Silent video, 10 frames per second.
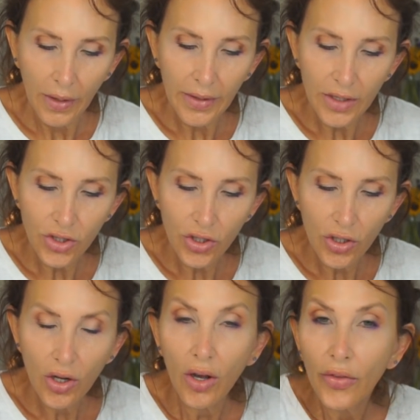I guess you
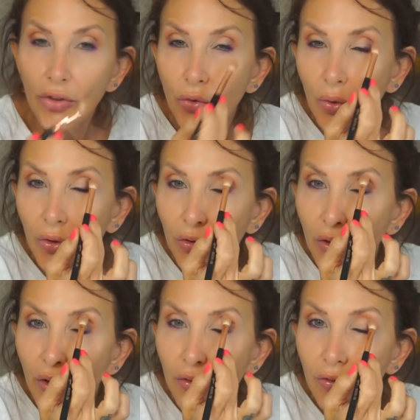could call this one a
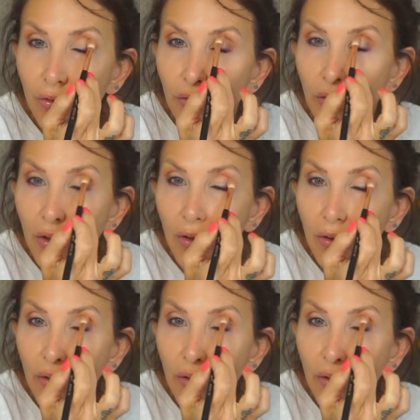soft cut